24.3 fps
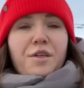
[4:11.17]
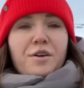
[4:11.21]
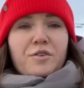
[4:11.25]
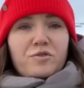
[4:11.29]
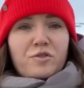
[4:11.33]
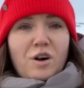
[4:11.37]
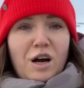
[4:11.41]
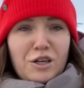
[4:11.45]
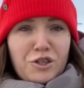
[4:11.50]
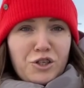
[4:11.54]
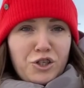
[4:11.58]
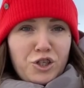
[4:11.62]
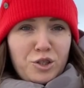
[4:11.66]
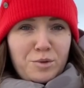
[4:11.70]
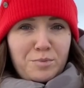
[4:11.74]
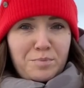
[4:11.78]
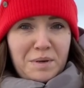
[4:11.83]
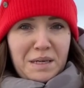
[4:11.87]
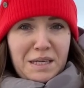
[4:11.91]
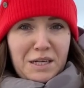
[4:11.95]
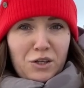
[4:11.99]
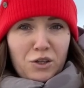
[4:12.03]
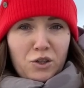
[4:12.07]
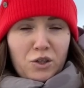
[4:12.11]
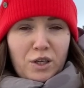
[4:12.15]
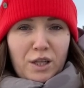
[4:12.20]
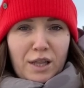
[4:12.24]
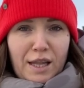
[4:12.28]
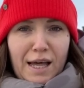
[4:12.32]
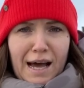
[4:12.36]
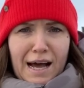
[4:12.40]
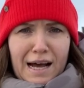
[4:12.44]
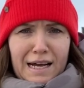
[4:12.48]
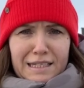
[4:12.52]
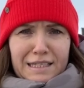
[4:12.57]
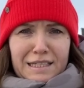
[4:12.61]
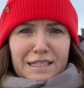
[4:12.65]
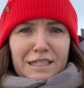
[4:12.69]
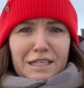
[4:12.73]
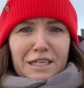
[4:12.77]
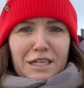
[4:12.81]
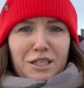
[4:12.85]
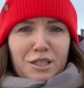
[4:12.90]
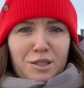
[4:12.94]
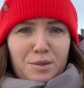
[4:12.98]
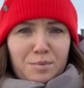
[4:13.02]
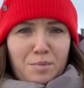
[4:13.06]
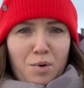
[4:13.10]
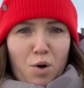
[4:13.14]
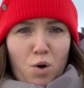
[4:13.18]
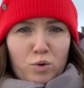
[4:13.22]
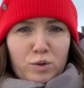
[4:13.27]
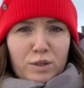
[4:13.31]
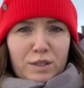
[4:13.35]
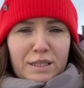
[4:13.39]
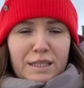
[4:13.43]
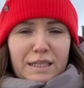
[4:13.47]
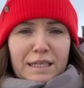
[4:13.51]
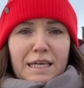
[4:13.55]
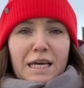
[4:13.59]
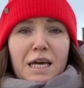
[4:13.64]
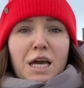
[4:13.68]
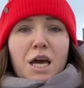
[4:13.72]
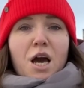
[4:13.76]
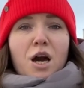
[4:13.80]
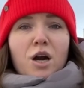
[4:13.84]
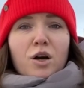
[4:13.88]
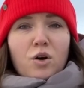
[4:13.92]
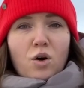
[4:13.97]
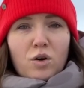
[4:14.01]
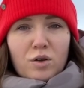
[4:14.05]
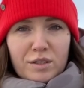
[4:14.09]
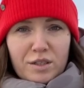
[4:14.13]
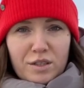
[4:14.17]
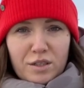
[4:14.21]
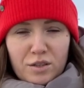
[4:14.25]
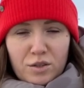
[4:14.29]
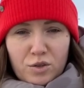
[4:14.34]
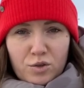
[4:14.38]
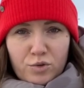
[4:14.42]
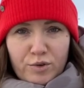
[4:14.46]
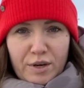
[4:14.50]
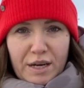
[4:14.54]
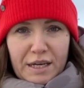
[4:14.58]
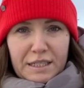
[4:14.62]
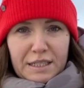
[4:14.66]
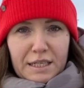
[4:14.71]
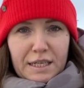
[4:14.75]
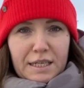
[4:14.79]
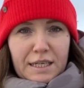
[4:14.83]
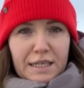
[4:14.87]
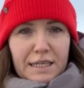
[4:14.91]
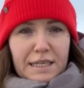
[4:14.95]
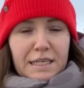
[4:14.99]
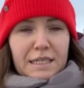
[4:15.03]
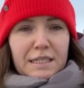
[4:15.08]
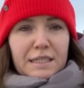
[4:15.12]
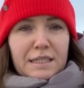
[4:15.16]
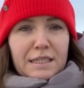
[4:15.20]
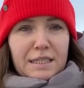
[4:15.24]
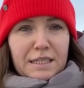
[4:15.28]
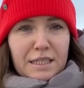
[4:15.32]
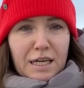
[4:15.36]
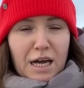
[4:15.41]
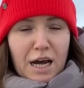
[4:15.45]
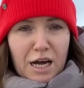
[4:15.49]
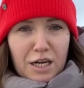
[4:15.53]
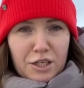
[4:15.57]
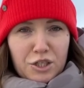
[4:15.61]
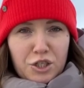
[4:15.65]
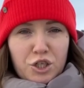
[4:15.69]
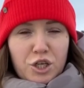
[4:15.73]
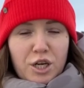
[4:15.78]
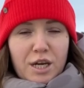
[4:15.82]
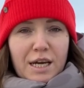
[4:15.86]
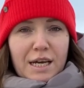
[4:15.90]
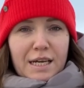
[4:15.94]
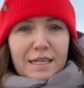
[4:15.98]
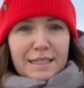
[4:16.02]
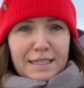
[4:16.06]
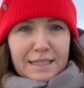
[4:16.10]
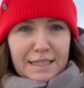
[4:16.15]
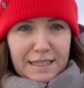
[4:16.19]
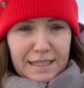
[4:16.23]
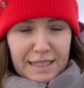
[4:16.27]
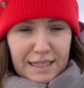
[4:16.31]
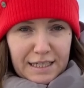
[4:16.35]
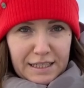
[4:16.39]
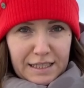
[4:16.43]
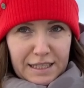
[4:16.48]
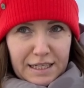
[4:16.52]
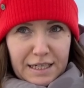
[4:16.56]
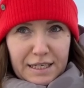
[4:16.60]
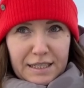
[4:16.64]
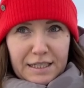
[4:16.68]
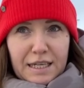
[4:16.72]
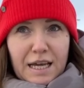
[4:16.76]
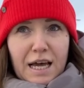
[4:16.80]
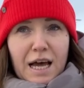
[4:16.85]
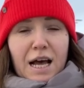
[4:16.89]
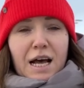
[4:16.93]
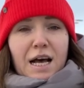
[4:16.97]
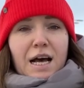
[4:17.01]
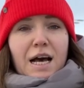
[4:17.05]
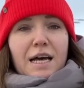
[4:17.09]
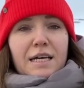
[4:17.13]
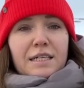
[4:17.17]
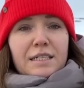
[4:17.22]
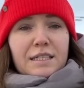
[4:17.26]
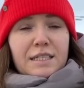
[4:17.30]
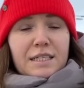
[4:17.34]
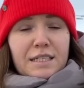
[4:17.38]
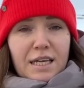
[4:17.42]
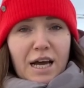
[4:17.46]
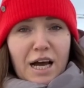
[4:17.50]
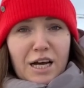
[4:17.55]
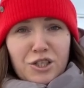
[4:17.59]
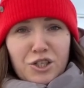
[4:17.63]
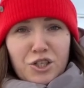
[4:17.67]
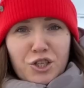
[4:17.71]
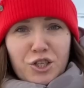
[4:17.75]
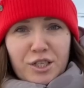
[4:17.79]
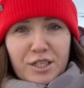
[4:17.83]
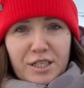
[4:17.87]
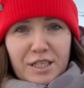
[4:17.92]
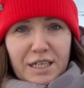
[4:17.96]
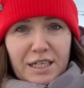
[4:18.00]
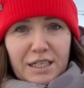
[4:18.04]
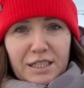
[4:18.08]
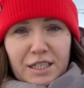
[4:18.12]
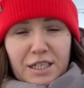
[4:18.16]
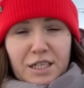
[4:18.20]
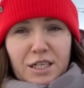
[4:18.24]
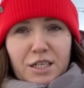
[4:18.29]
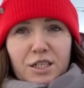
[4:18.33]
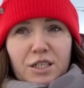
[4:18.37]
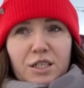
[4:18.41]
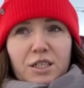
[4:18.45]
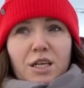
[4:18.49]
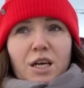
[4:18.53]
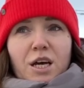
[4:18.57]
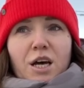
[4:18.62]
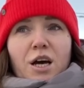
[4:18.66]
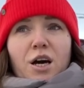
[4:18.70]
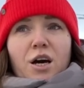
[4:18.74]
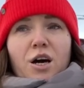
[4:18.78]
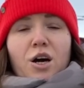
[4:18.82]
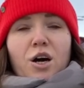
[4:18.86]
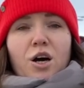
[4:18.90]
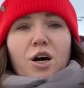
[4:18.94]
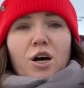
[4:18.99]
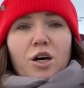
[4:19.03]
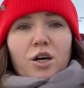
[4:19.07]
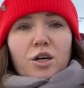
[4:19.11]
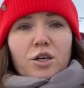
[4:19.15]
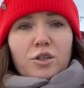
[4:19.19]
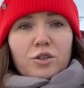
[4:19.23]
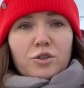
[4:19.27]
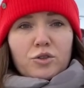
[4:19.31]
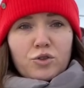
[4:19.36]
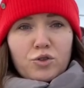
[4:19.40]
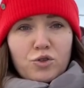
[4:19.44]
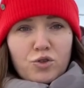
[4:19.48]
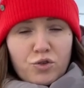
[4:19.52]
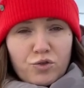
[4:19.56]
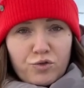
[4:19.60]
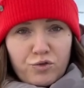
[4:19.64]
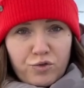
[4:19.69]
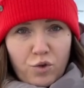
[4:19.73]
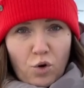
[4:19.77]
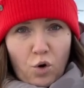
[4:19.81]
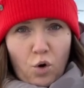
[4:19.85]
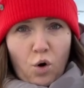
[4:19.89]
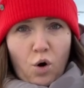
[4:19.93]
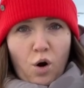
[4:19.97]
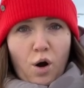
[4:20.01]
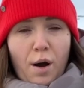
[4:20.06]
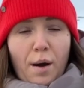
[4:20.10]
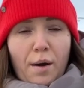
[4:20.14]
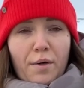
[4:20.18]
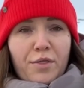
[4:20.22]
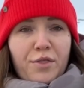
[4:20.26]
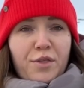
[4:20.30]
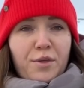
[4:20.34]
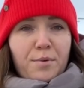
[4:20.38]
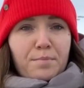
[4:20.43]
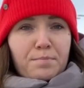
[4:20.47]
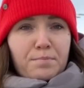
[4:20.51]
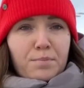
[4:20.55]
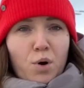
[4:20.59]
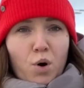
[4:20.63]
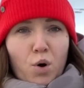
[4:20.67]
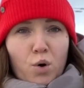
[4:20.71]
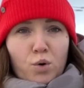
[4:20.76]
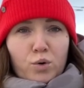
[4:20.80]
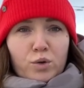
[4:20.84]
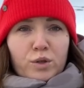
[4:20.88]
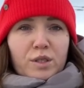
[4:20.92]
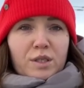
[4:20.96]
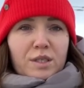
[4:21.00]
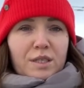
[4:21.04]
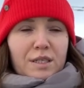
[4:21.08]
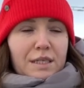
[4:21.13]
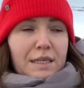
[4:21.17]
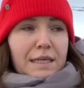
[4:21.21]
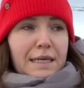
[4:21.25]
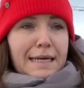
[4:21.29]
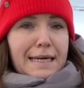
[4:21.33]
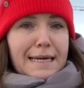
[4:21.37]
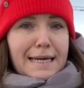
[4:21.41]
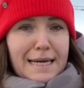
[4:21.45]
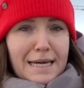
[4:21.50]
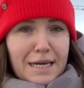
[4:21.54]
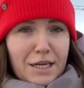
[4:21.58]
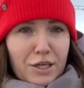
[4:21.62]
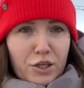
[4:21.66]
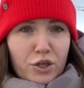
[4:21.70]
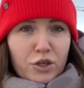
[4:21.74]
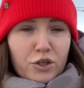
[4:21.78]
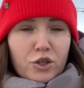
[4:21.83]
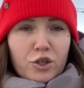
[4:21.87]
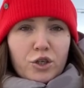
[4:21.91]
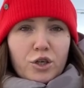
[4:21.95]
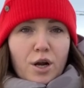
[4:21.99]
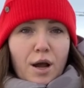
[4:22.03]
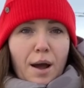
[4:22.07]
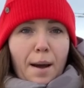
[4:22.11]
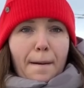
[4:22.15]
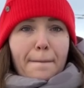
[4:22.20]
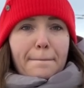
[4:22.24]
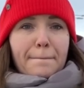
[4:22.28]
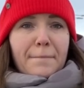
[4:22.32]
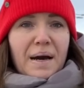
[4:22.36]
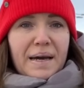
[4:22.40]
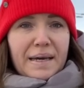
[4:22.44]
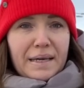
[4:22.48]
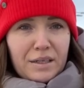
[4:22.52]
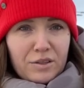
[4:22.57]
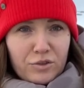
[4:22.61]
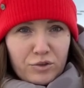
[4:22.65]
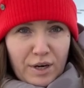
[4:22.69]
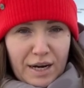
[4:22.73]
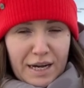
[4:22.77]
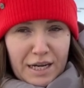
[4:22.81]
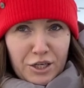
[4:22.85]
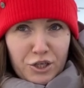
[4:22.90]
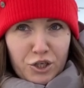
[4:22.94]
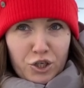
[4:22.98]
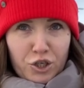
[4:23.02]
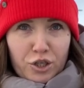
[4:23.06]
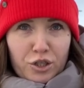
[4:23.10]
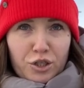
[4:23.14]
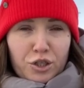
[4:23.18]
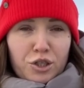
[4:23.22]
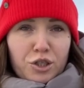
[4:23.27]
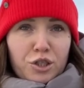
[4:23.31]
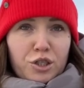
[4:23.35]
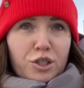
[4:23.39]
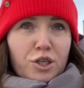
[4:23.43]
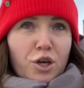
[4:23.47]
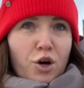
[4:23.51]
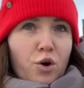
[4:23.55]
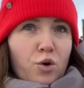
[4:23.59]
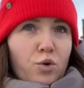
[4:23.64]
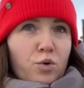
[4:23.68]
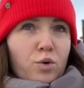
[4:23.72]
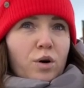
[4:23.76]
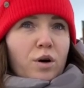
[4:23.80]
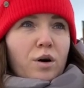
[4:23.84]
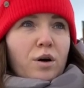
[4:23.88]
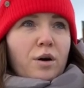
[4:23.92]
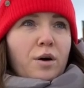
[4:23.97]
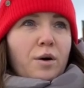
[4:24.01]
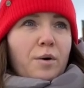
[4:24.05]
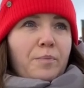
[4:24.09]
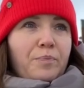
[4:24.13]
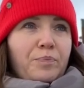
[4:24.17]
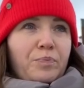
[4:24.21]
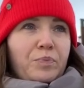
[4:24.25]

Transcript: The Russian middle class is mostly concentrated in such cities, and such cities draw the most inner migration. So